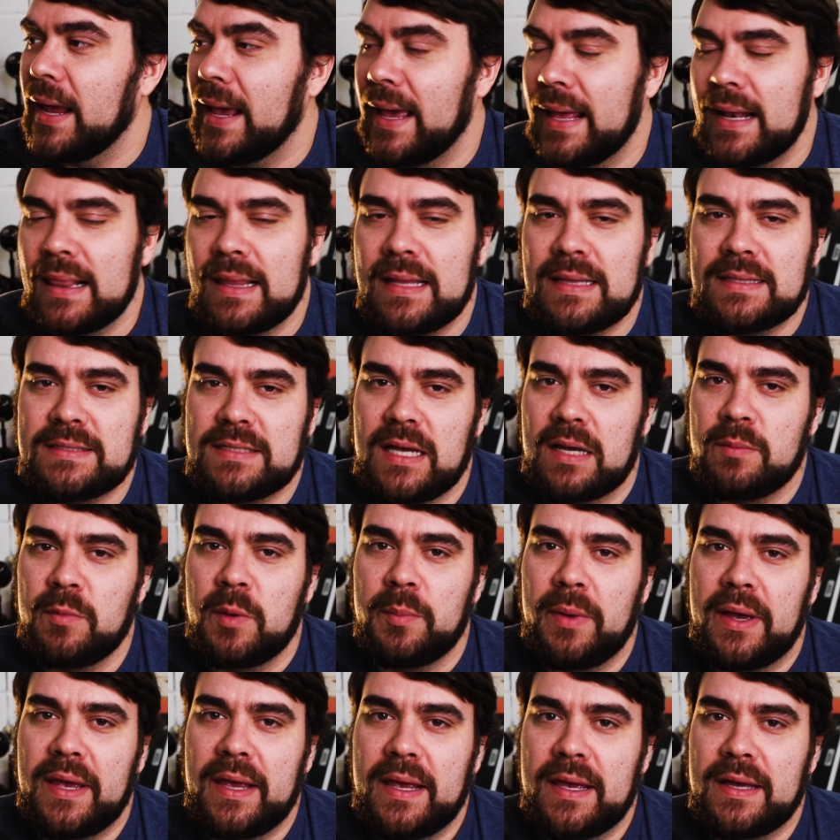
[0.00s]
I had a little time
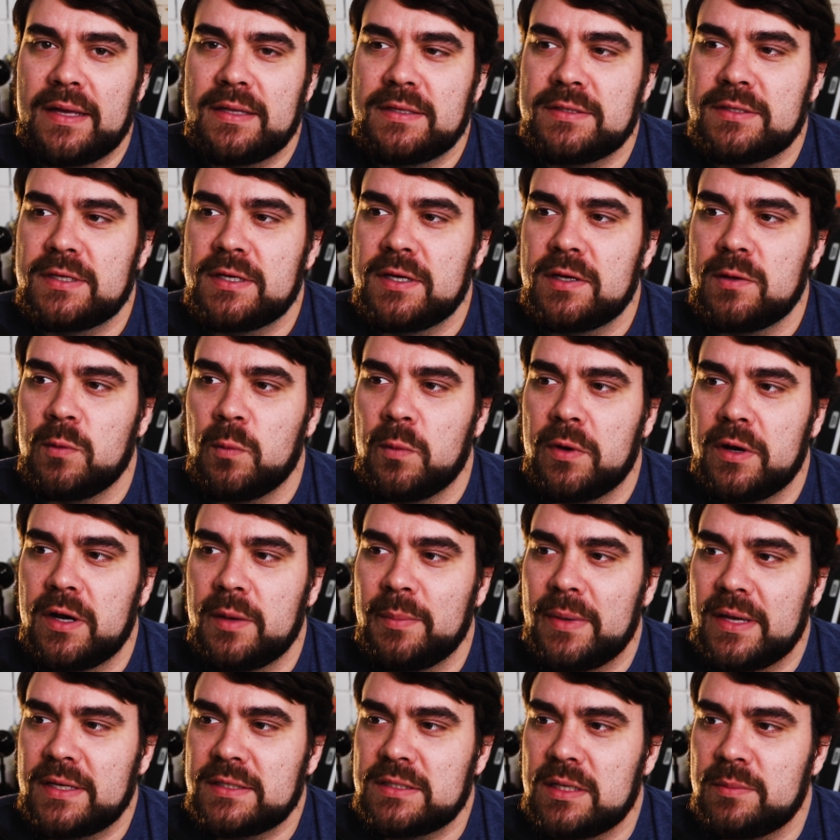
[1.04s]
on my hands, wanted
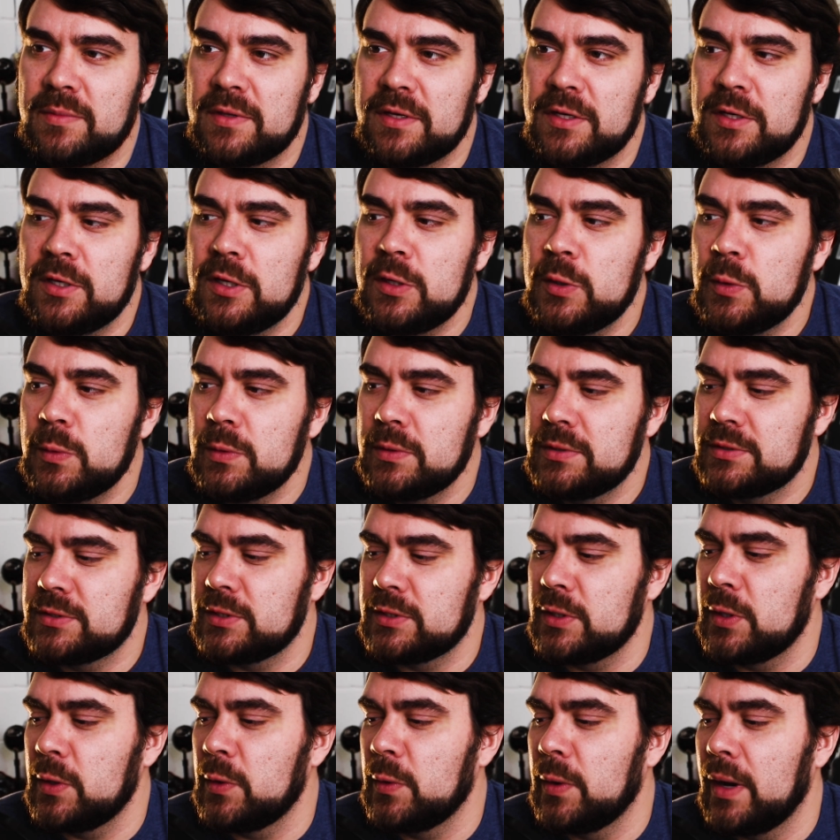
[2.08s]
to make something new,
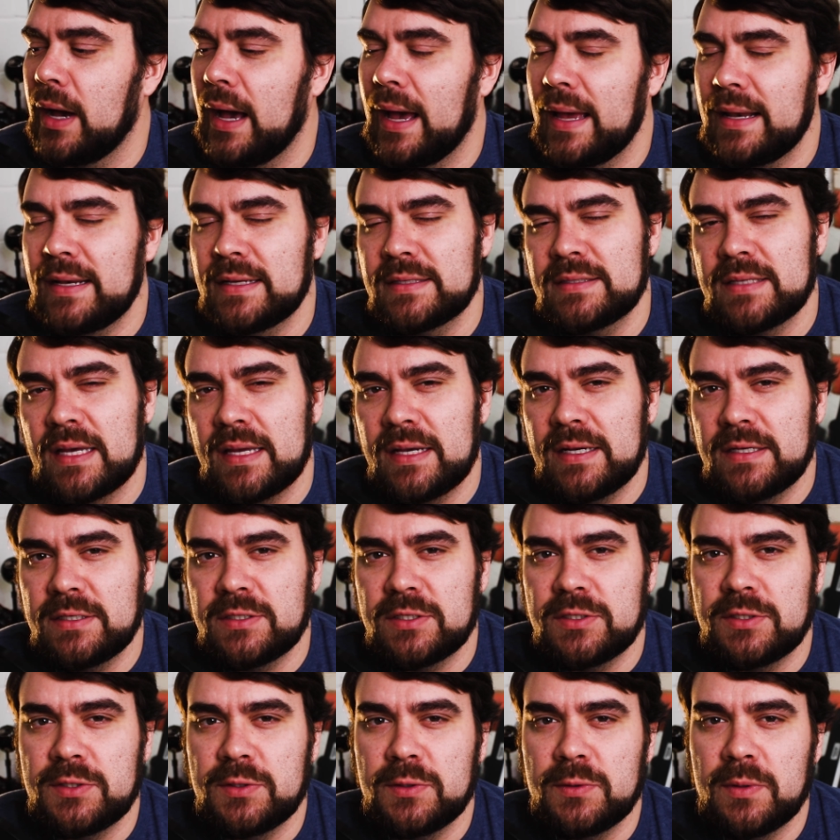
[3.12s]
so I decided
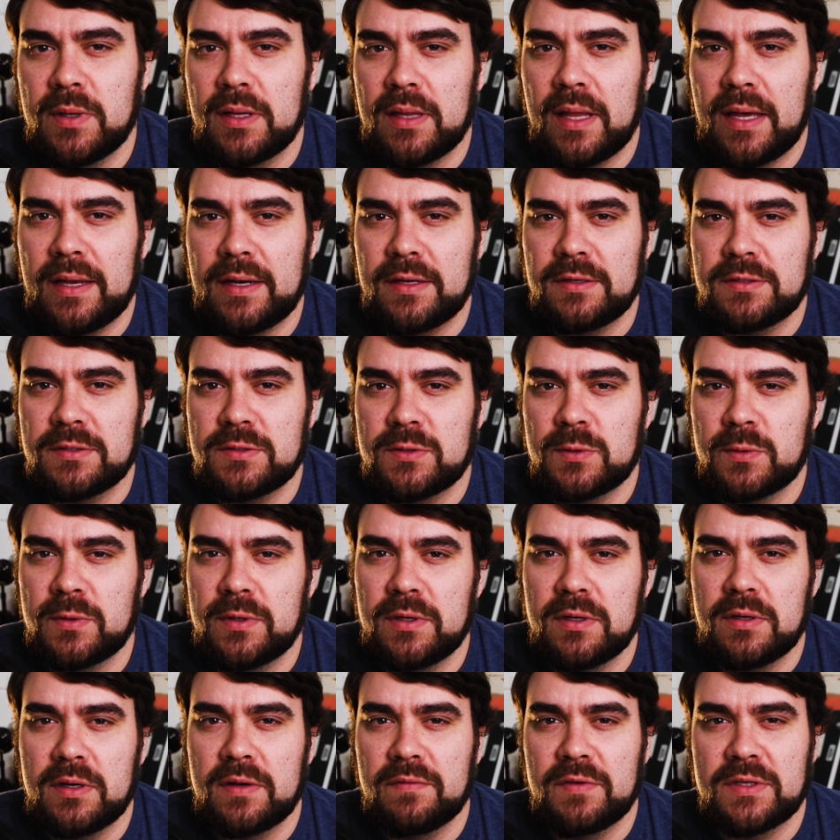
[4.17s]
to do a lighting
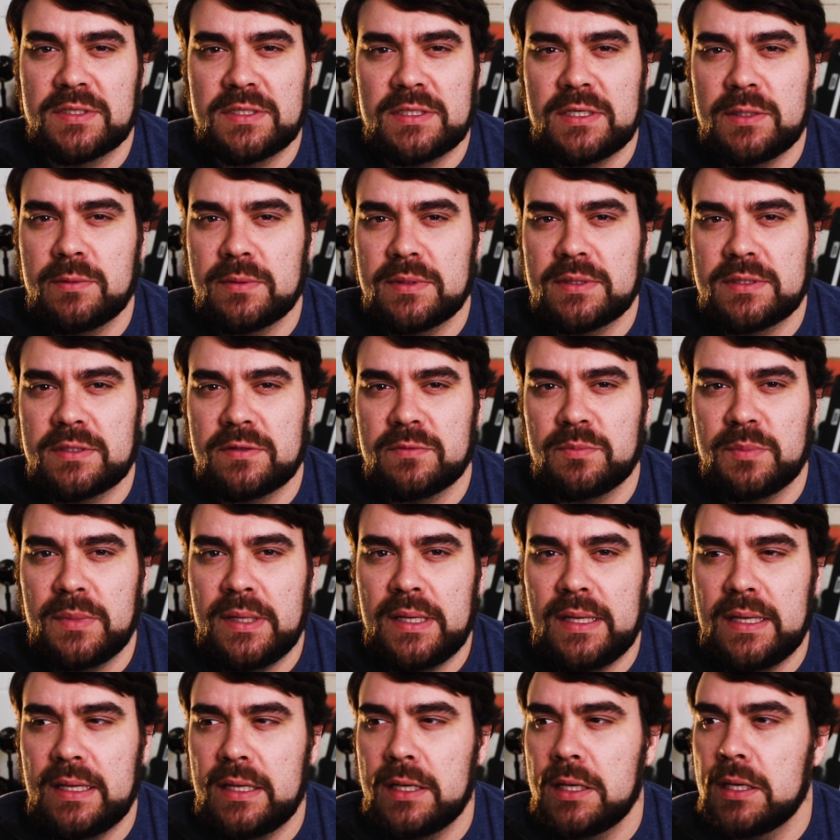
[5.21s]
tutorial of a sequence of
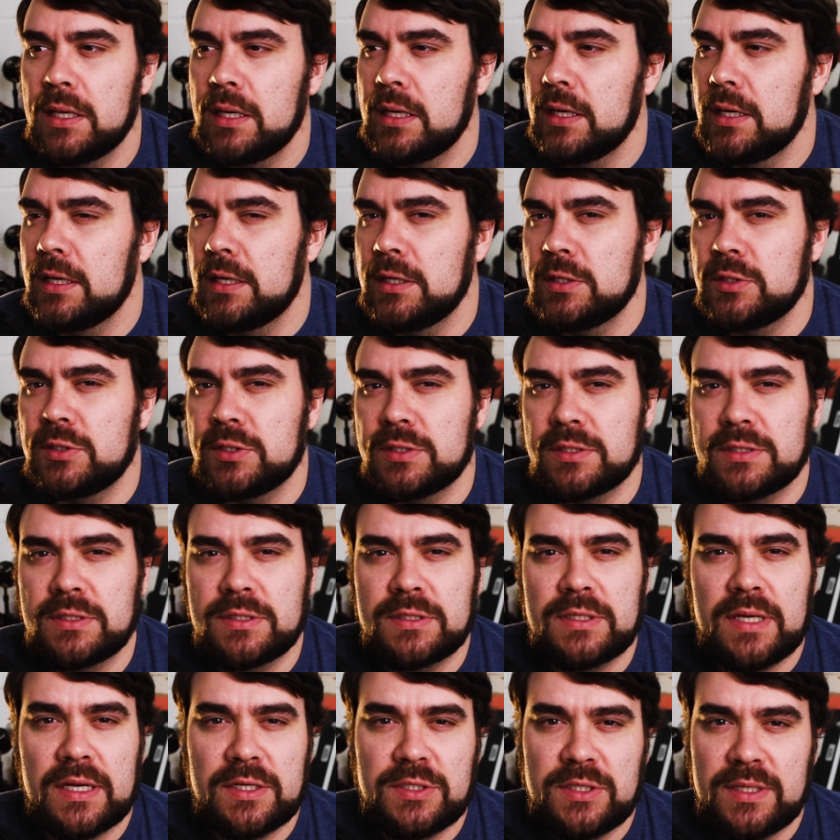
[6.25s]
me just
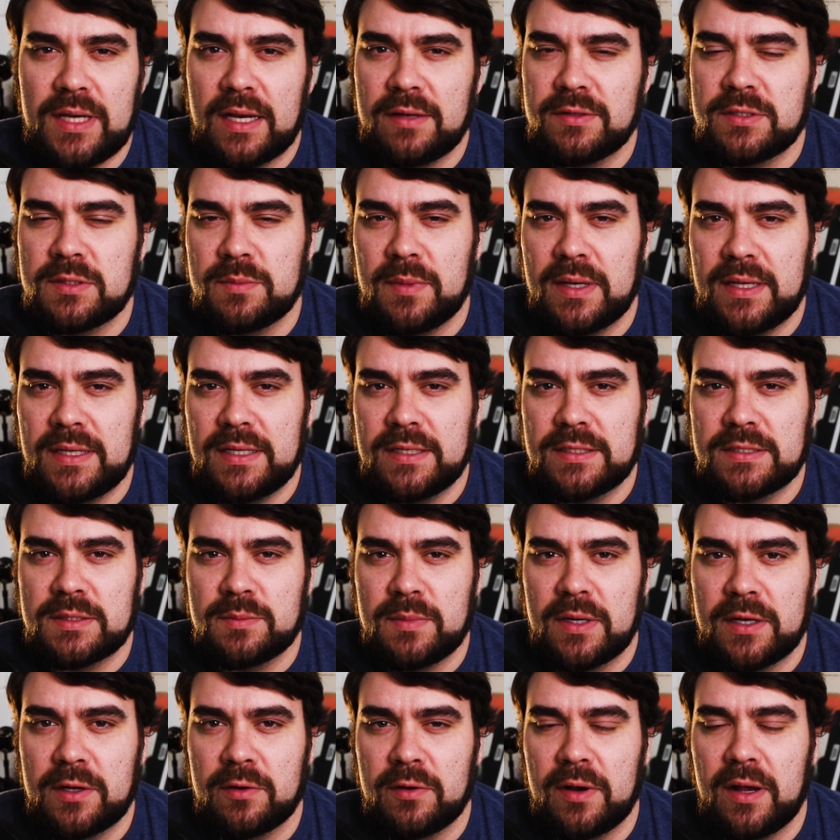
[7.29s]
sketching out some ideas in
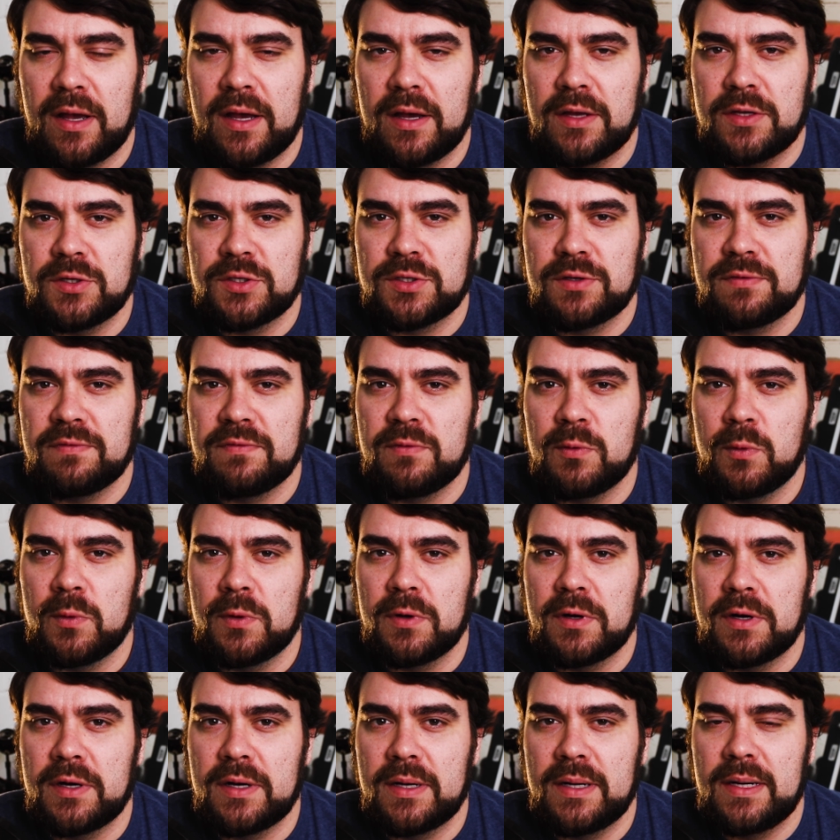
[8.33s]
my garage
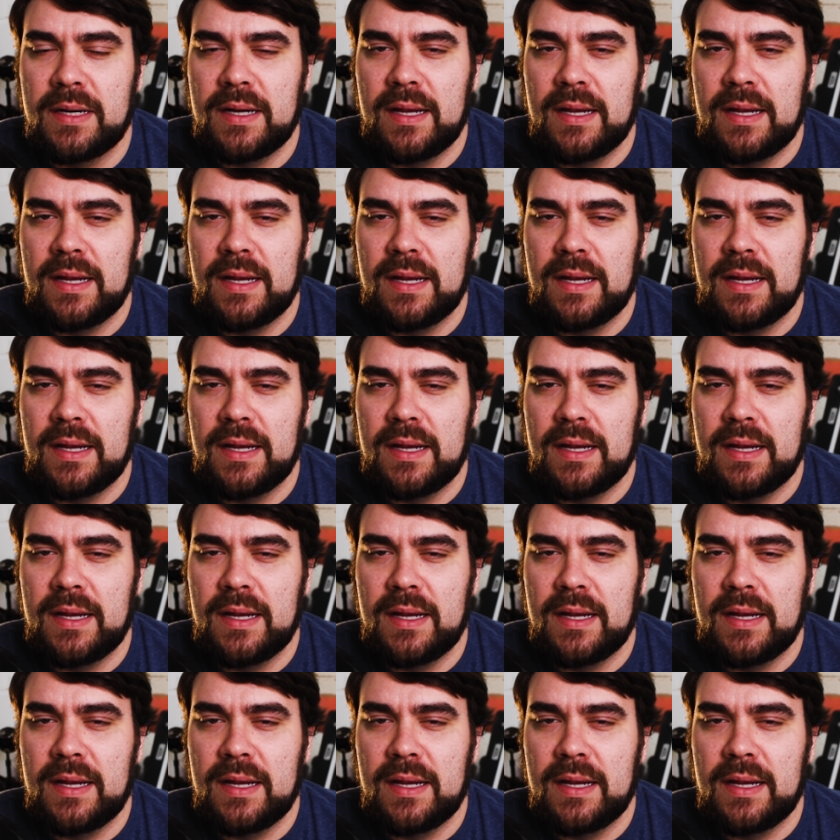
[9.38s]
for